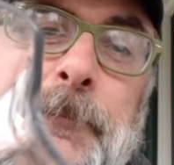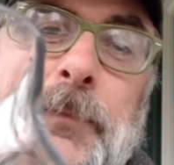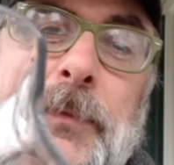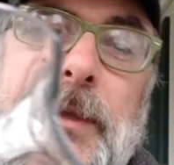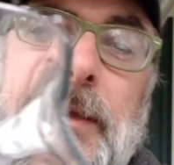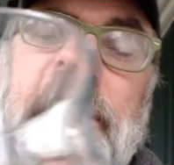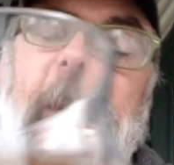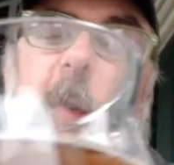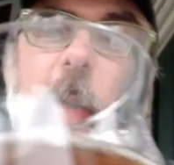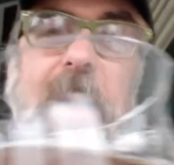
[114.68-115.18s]

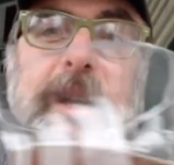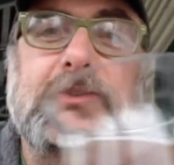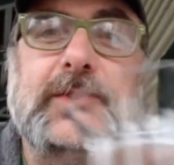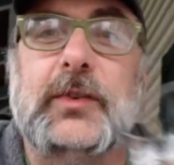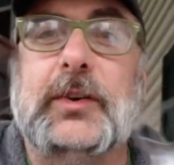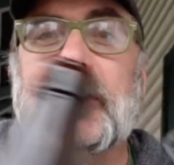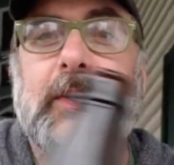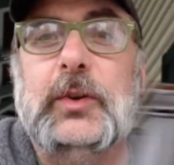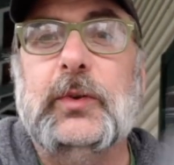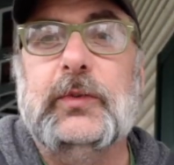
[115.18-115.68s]
If you guys
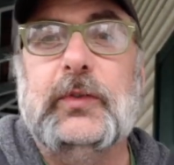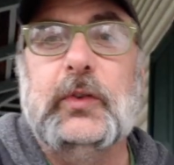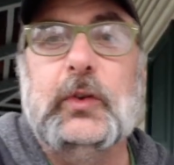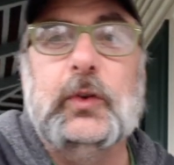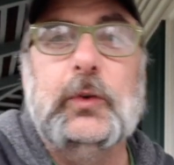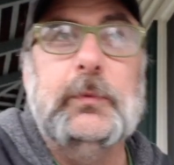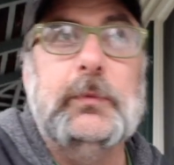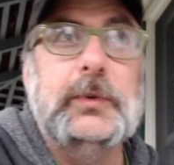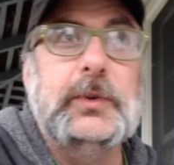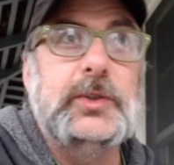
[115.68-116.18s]
are on
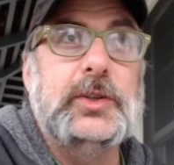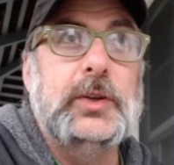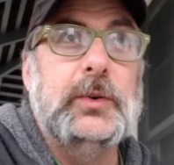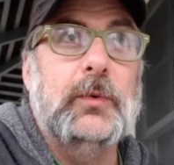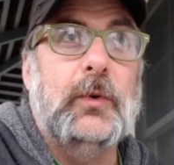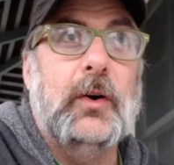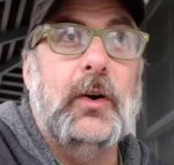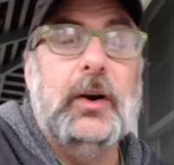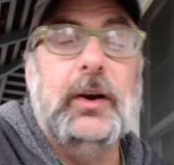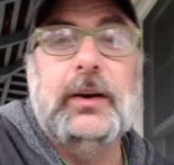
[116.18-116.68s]
YouTube, which you
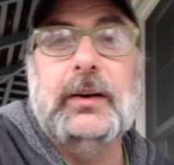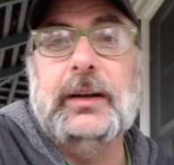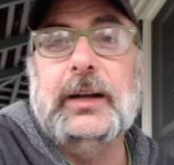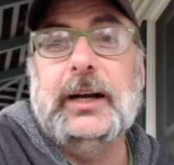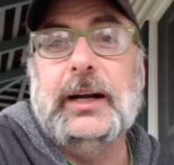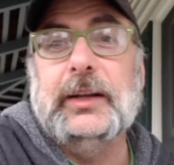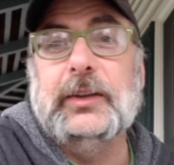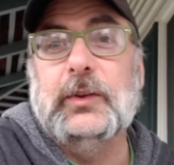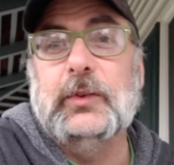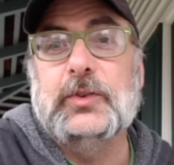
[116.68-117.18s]
are,
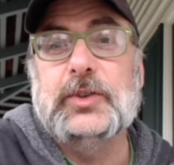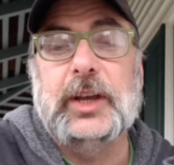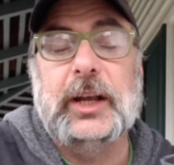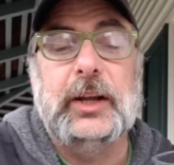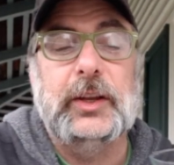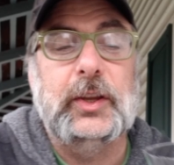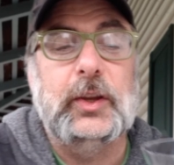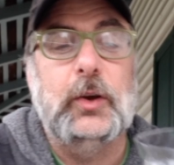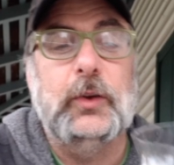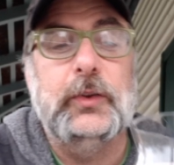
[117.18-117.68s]
uh, you check
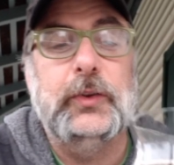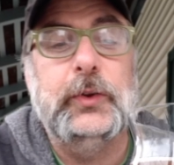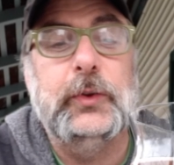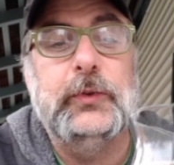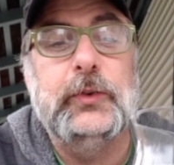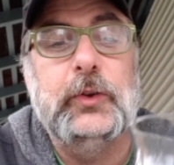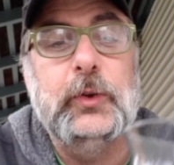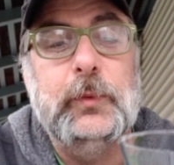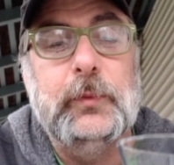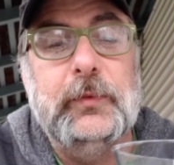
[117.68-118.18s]
out
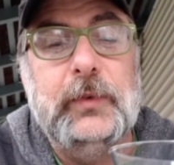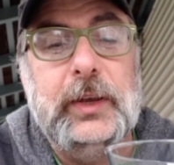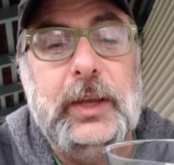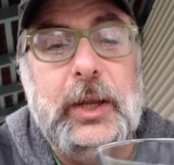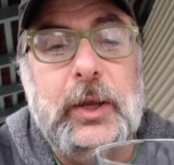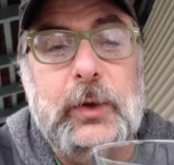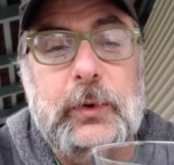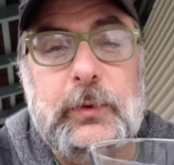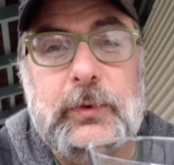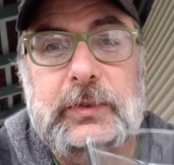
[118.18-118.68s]
YouTube
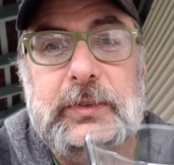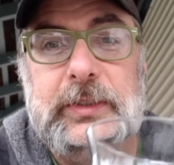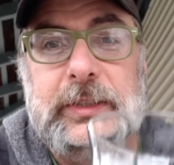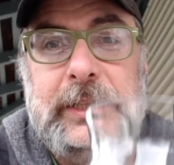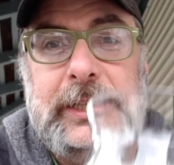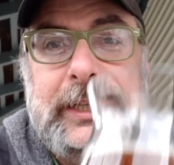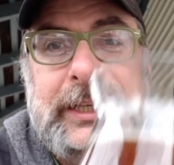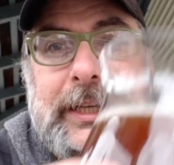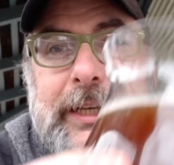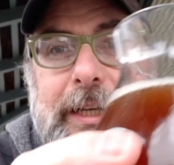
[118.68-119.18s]
videos
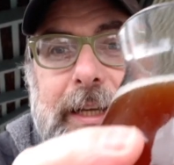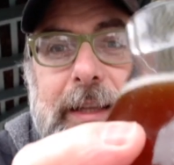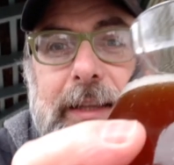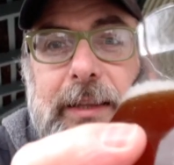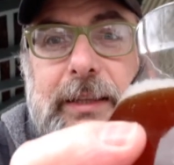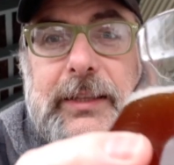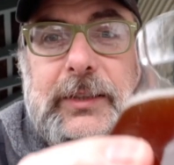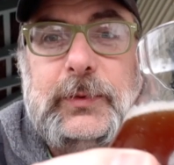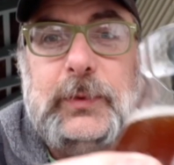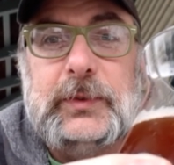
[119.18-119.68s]

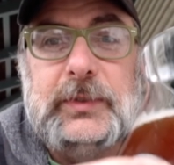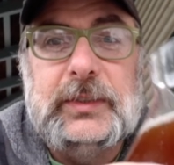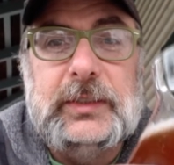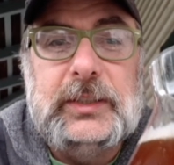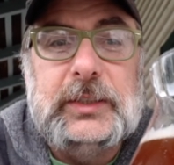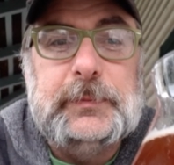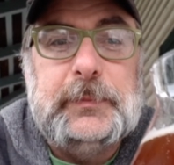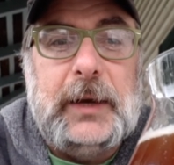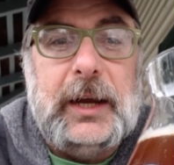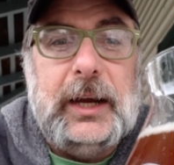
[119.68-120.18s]
this was
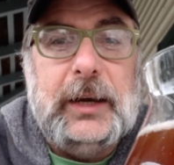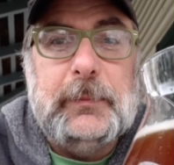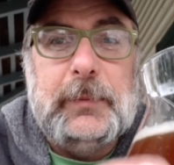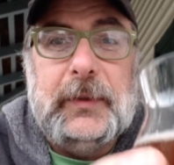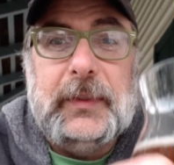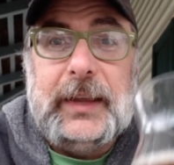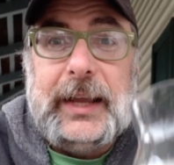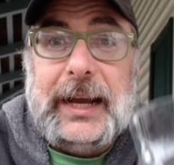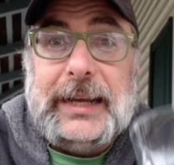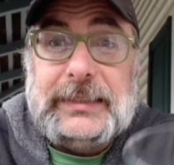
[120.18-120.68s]
inspired by
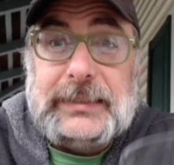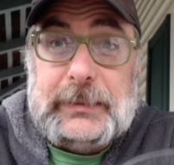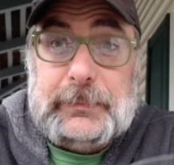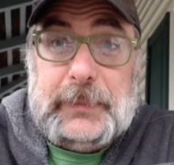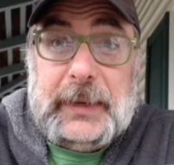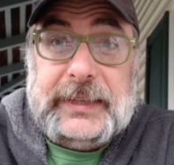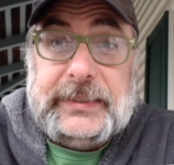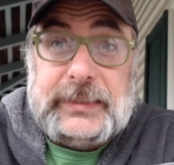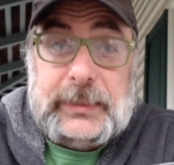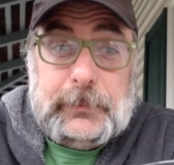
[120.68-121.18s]
the guys at
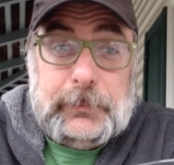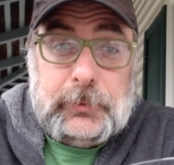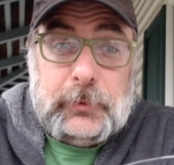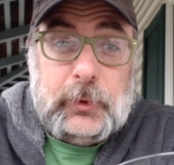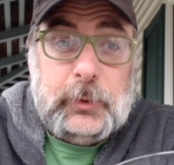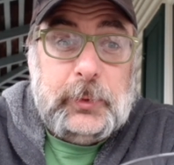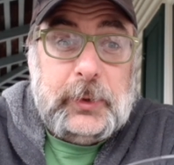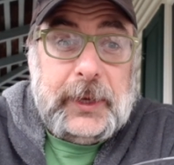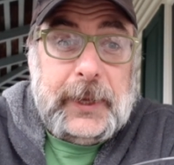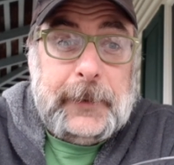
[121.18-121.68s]
Basic
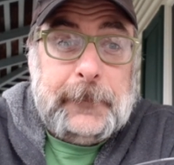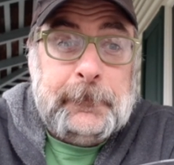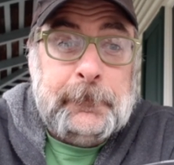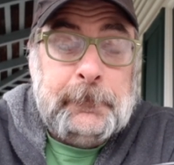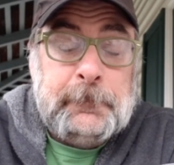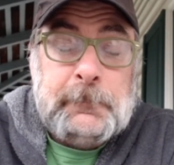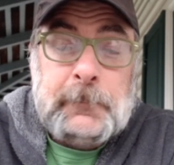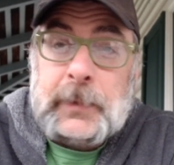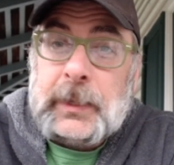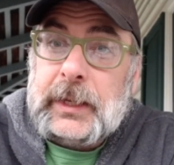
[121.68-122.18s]
Brewing
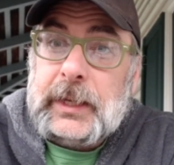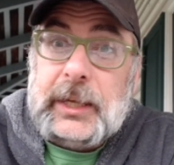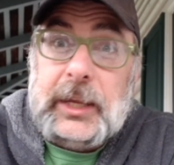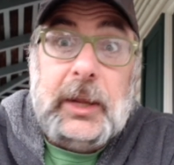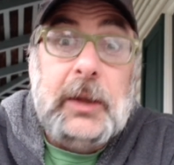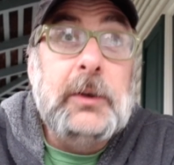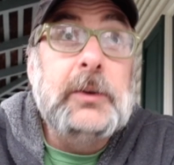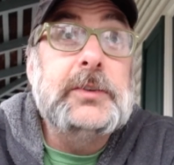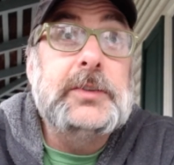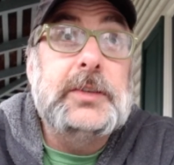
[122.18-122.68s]
years